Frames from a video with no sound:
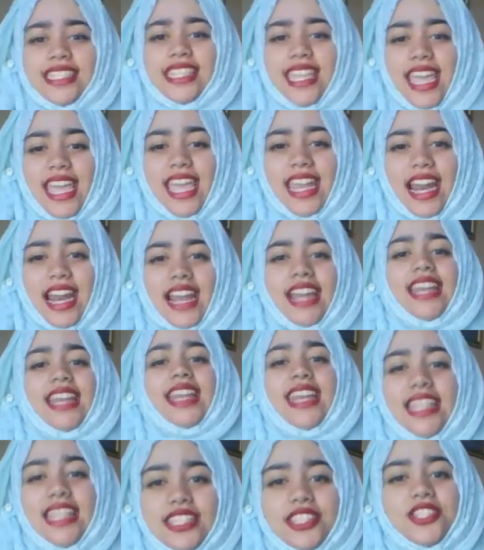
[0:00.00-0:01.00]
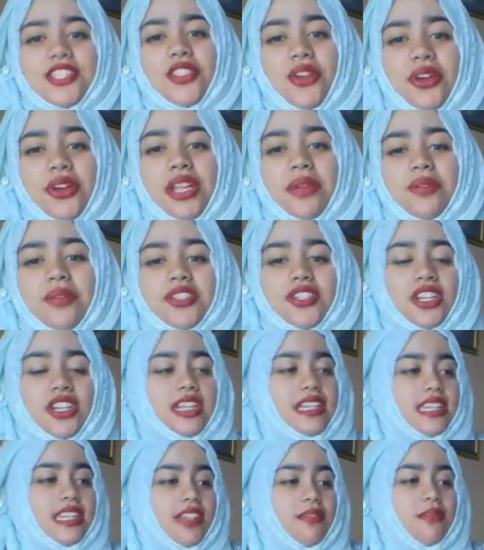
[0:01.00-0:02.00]
I let's thought he was
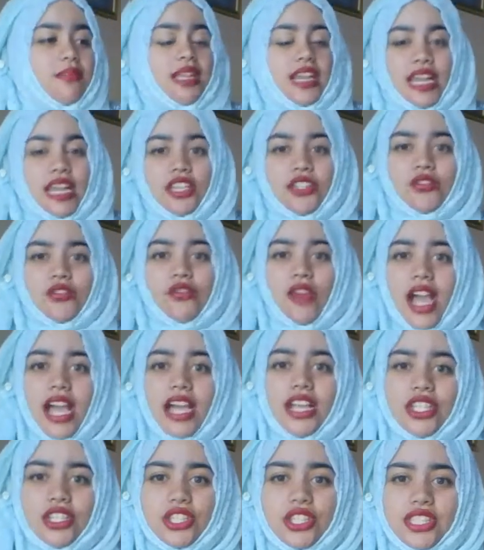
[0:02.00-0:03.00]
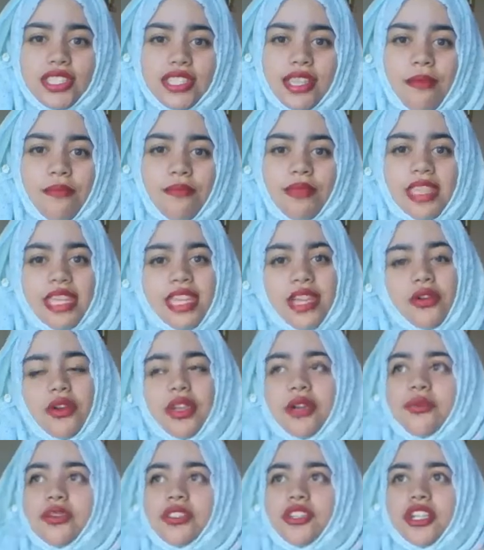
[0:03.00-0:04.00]
gonna give me like drugs or something, or
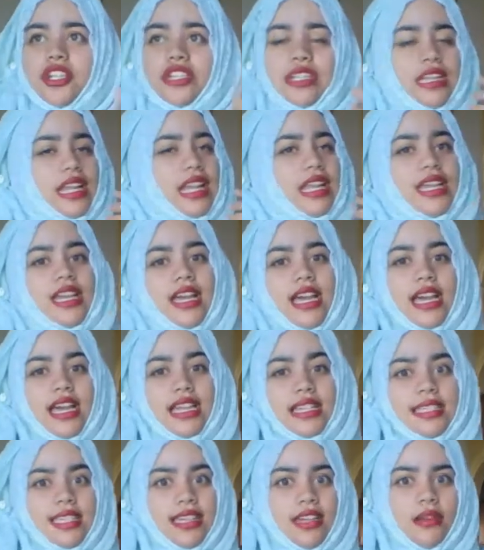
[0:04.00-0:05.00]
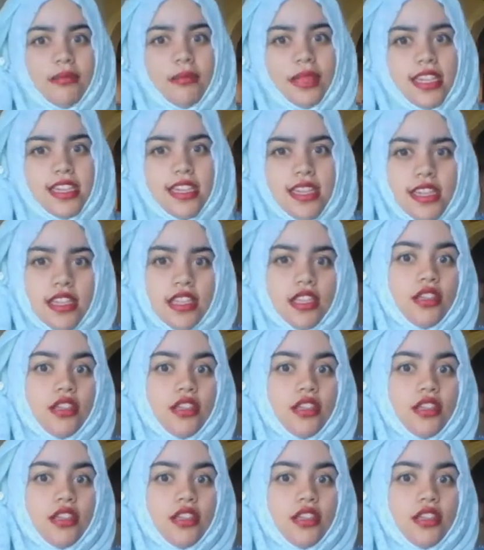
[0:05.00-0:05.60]
he was gonna like tell me,